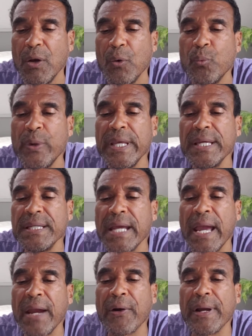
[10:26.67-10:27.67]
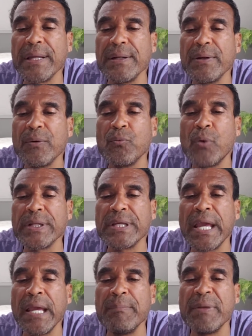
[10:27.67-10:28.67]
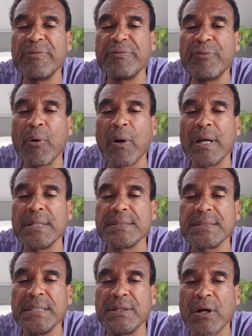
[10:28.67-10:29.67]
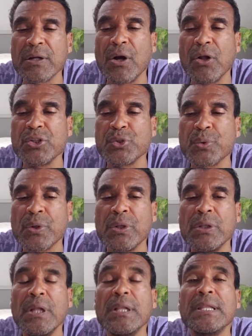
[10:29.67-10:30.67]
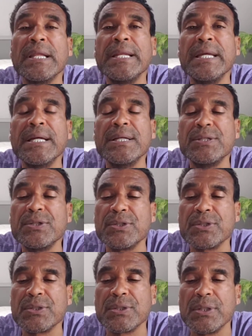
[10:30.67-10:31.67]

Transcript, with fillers: We inherit what came before us in our cultural lineage.